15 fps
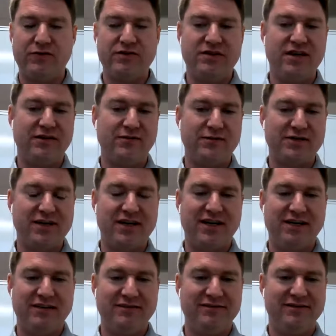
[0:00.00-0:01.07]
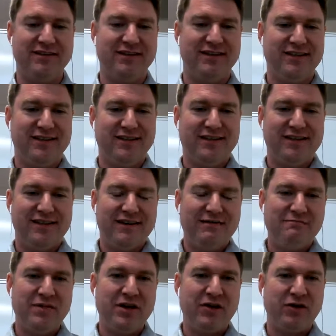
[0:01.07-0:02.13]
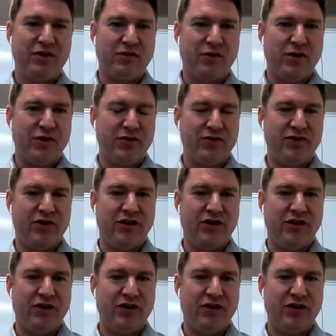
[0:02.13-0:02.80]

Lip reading: stuff was kind of middle of the road.